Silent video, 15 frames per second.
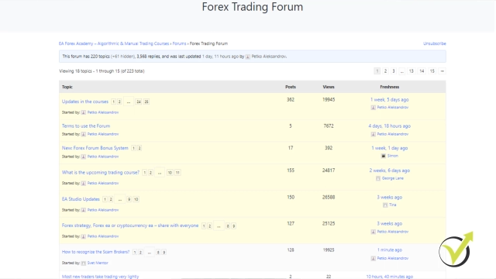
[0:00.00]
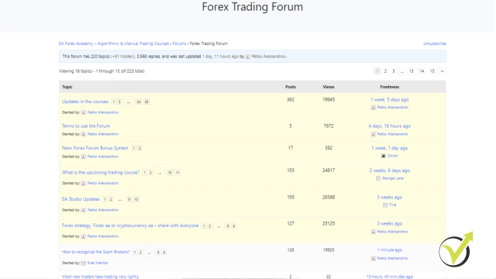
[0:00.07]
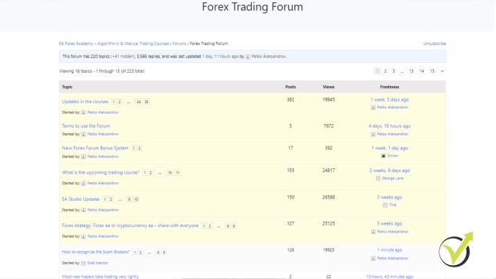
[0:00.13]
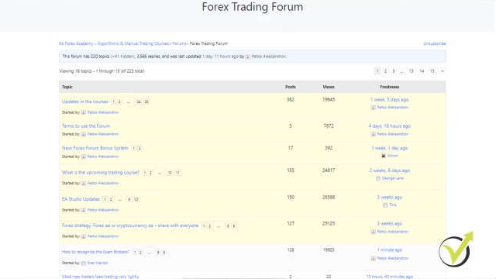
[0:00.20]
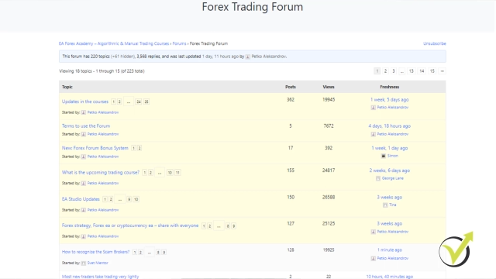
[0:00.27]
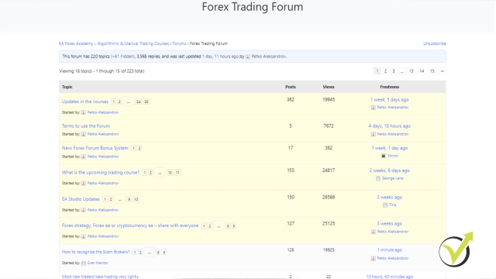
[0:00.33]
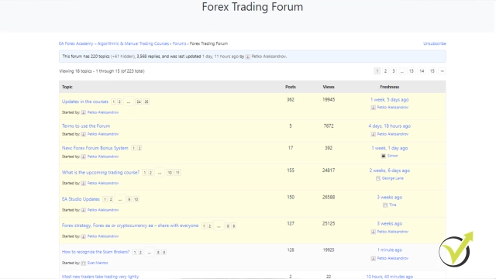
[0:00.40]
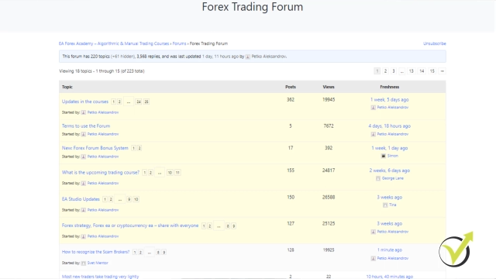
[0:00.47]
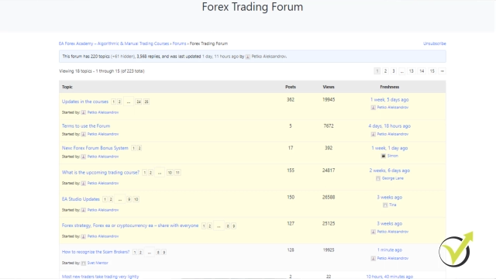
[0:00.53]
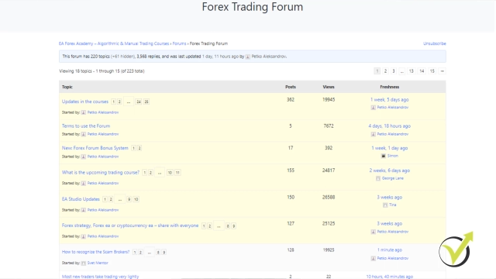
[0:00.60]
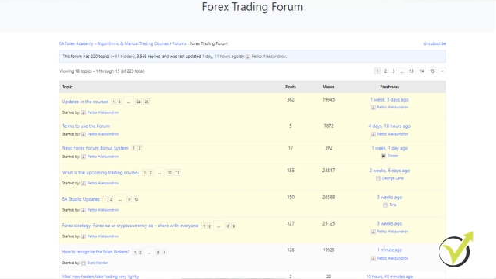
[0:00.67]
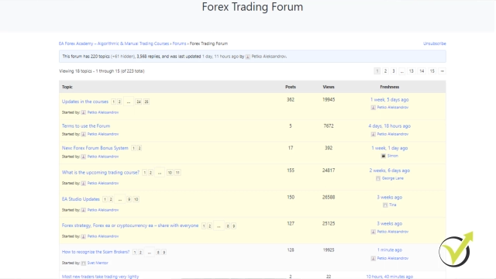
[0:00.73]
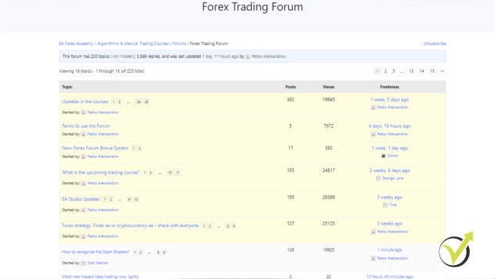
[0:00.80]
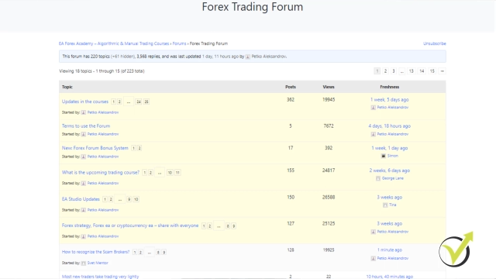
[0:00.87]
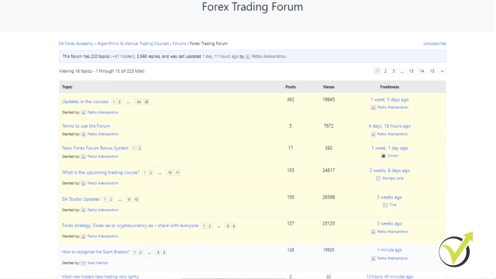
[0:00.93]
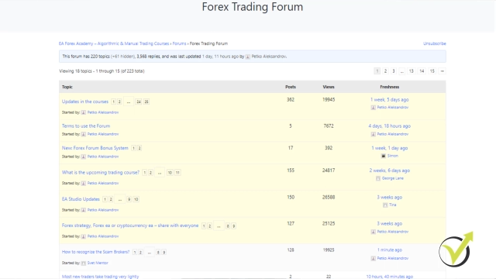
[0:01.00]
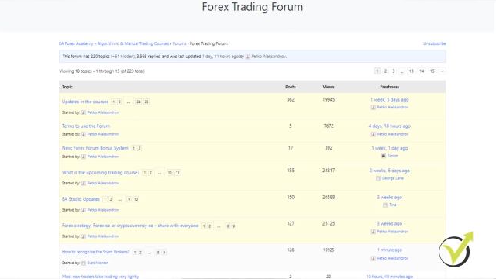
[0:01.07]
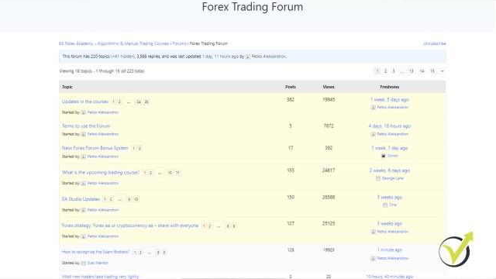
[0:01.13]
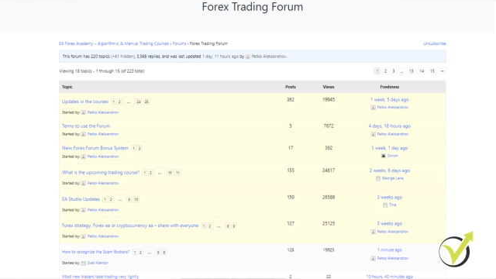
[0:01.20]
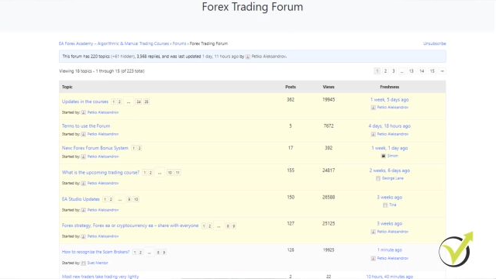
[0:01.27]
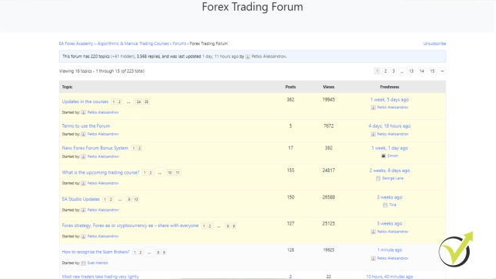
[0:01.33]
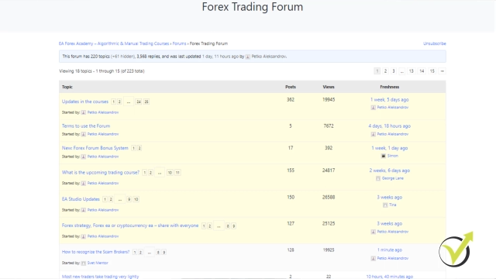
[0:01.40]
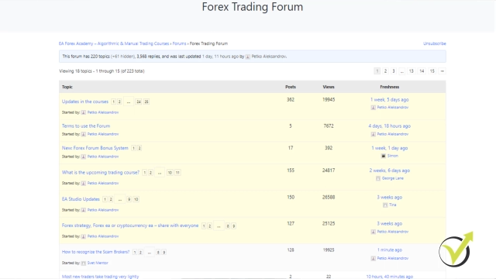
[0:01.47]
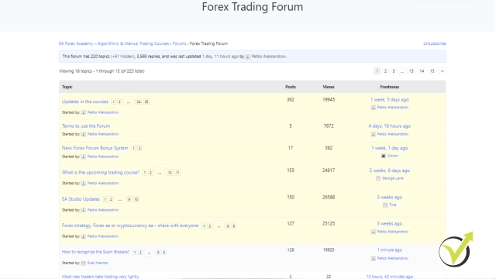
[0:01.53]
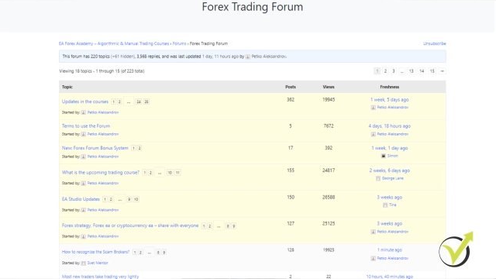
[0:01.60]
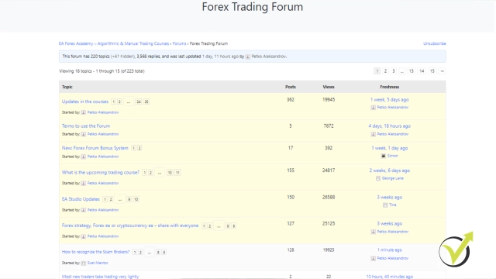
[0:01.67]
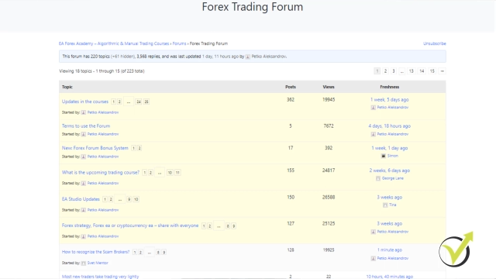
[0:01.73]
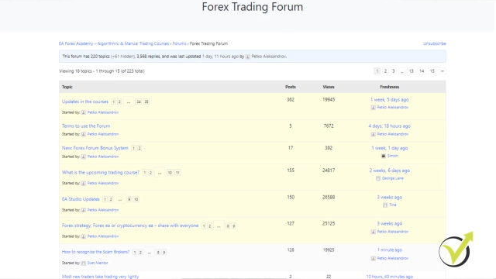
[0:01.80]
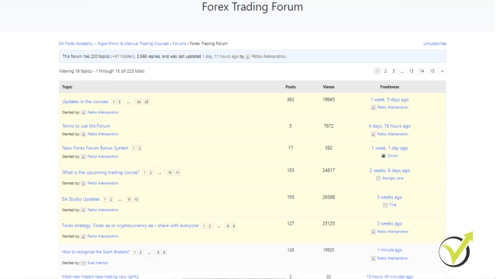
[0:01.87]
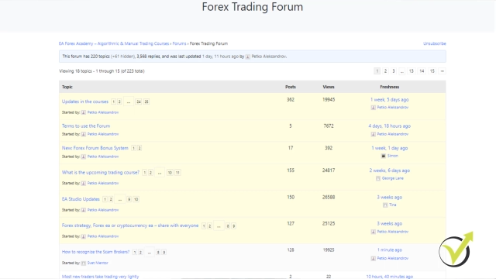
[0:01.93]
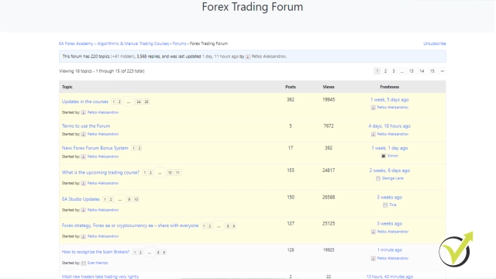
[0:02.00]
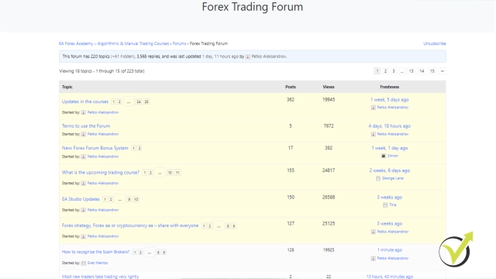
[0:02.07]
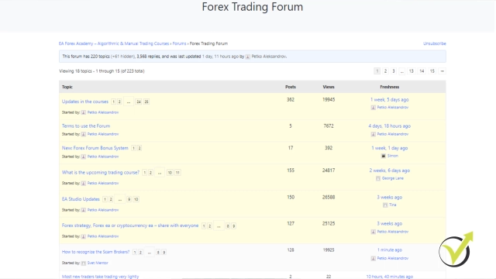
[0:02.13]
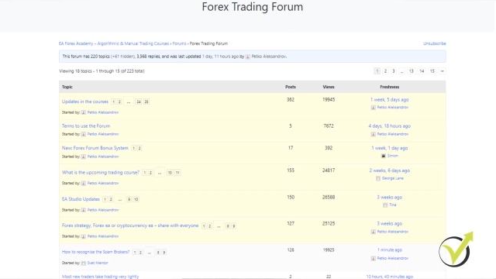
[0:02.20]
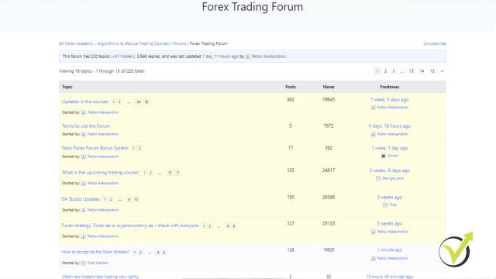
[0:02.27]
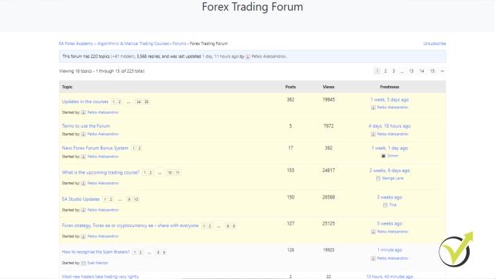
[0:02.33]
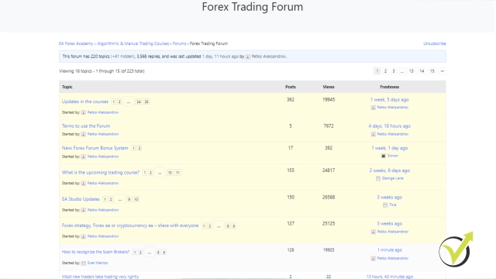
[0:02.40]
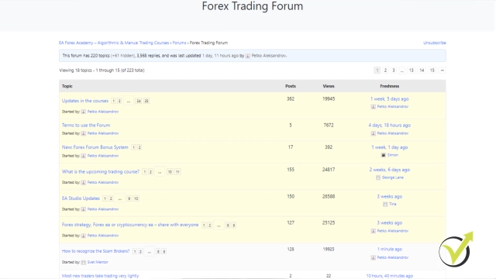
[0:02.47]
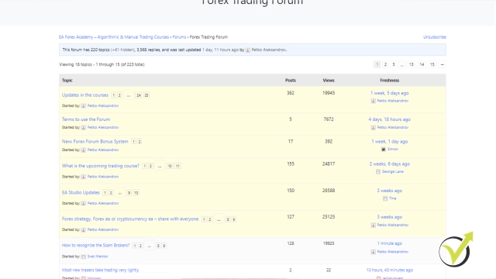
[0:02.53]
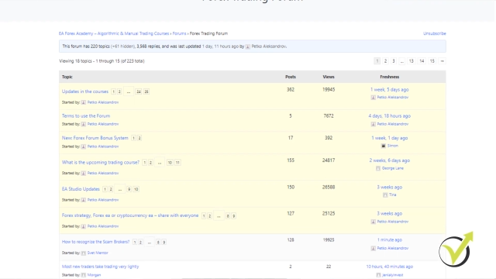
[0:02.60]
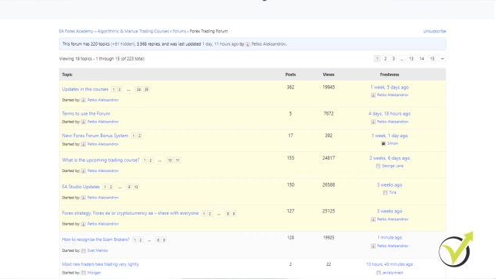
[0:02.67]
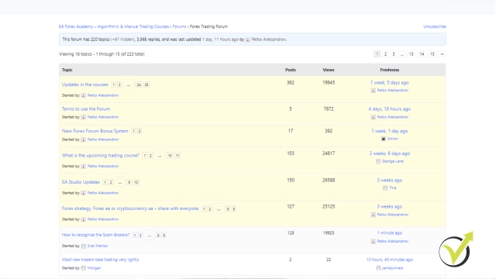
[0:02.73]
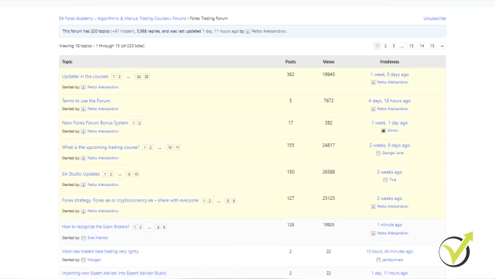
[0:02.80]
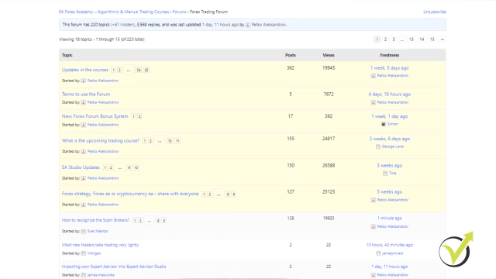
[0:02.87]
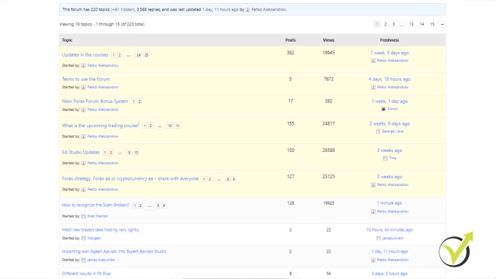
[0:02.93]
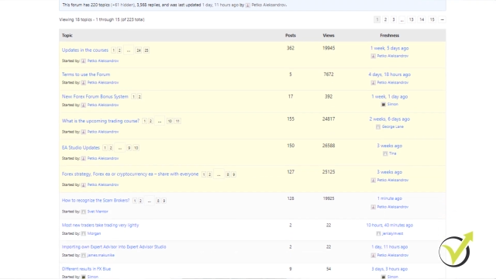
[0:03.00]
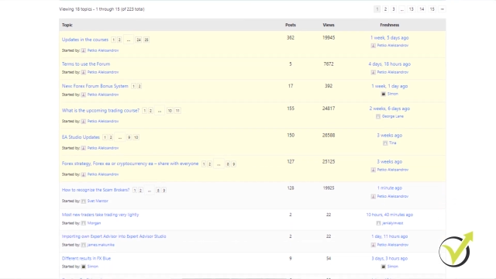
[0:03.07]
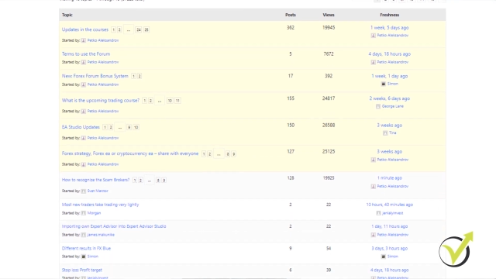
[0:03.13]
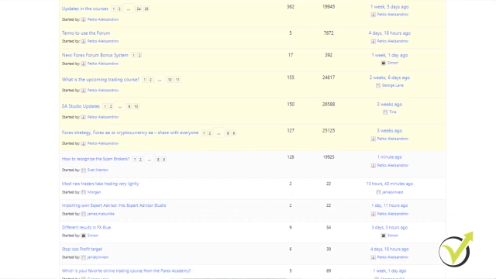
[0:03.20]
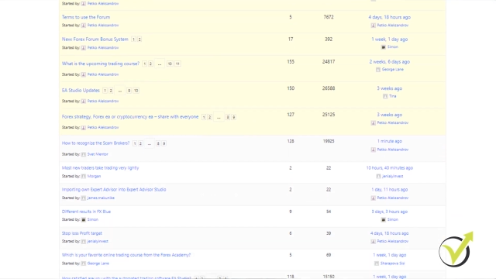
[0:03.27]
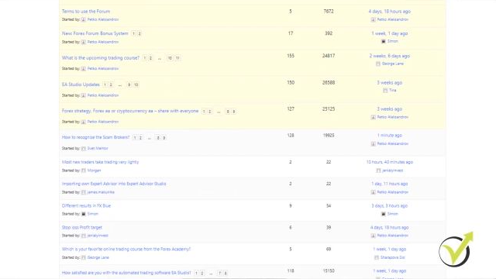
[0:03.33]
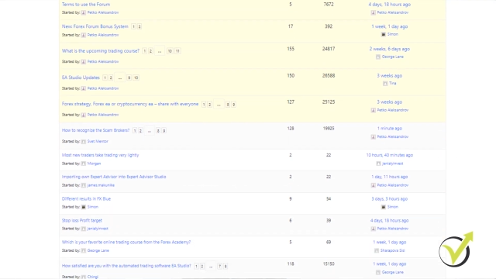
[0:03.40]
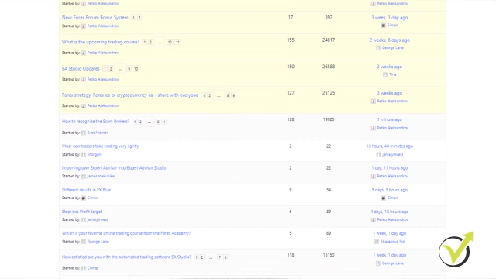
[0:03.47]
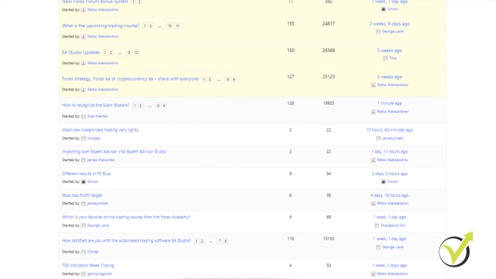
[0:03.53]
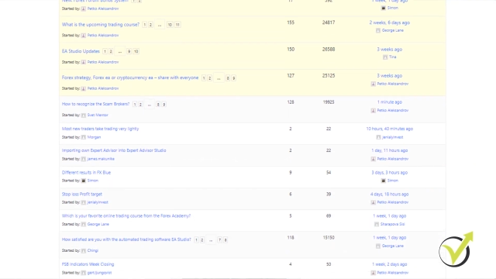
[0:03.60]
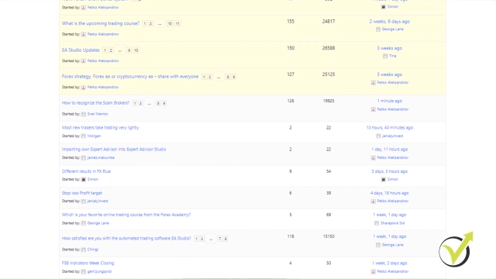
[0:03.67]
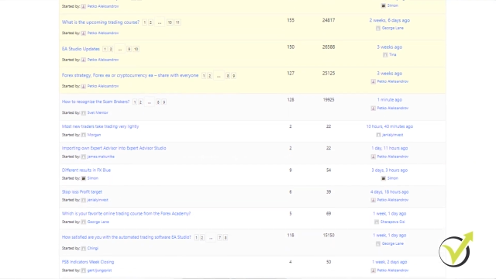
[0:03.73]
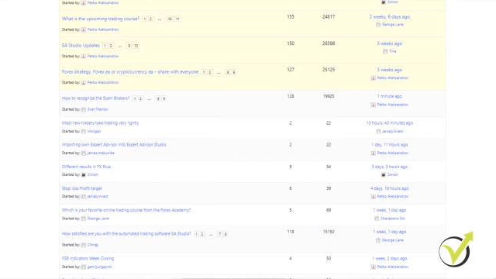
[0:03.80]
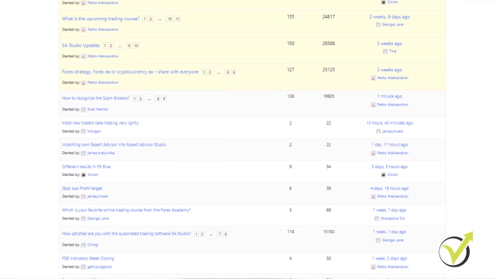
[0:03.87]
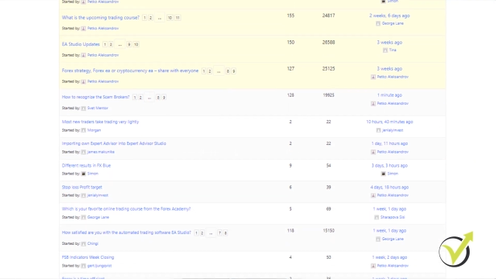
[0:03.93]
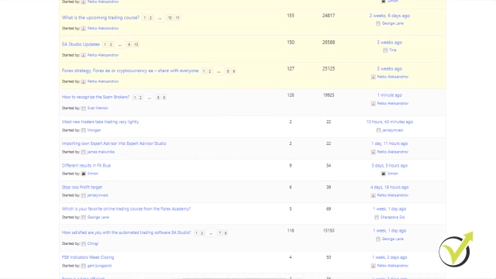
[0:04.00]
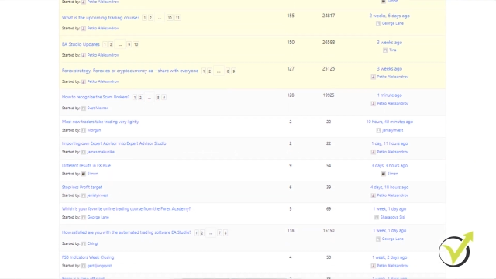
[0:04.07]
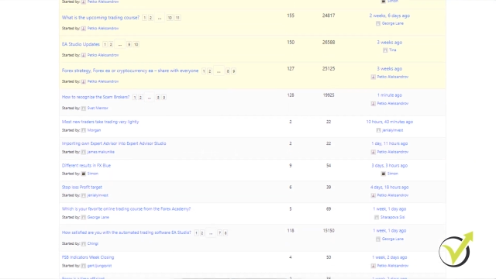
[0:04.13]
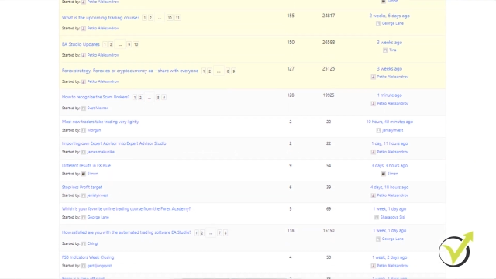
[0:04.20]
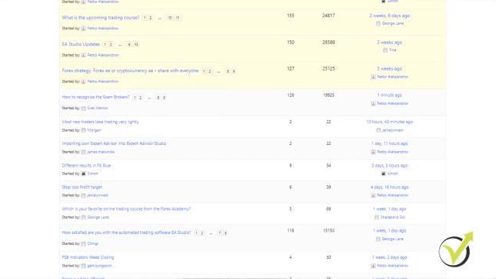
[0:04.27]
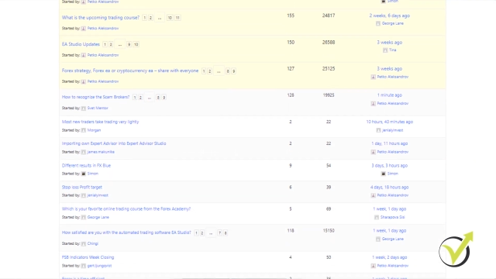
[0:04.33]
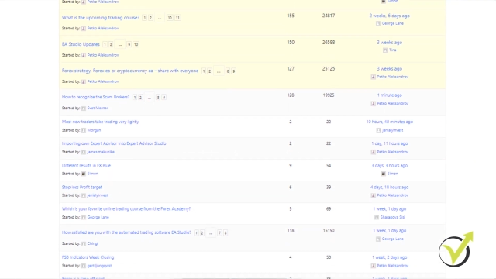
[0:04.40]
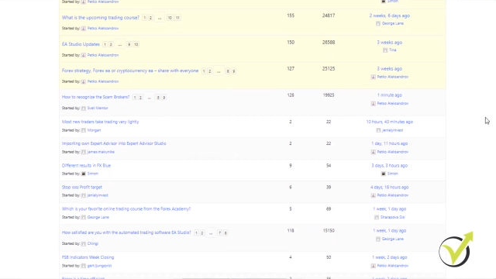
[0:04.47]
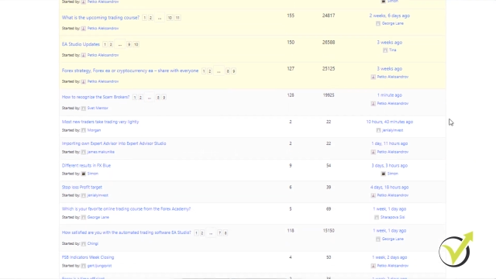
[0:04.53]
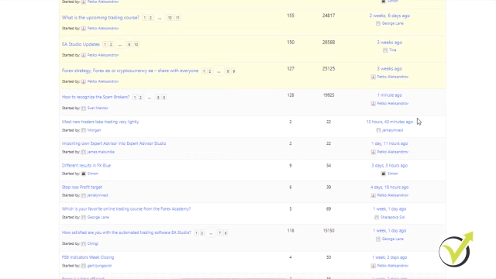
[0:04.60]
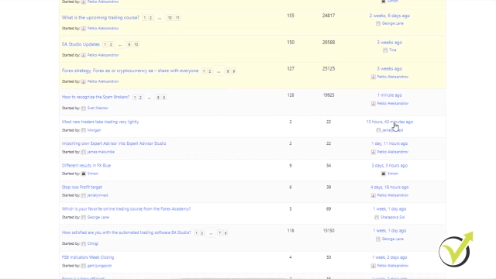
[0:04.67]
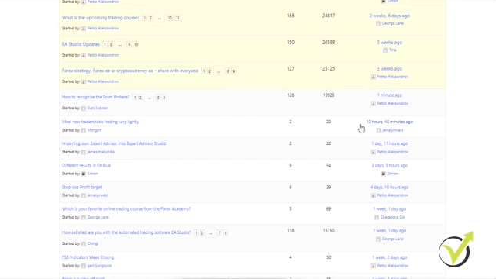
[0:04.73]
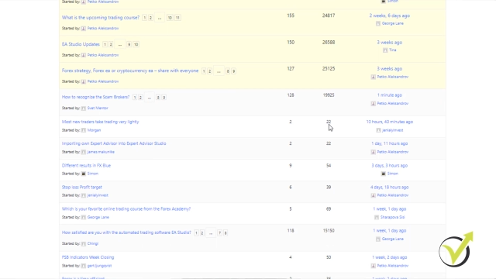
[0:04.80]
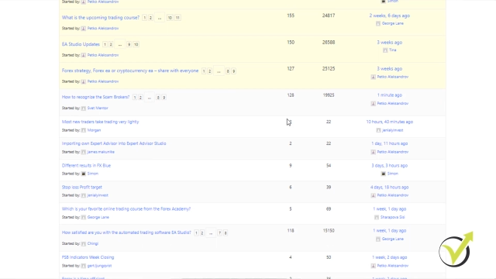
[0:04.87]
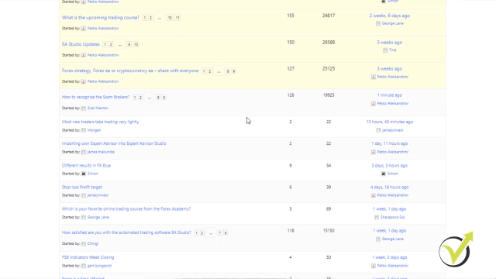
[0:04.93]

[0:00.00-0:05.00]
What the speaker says: Nobody's mouth can be seen.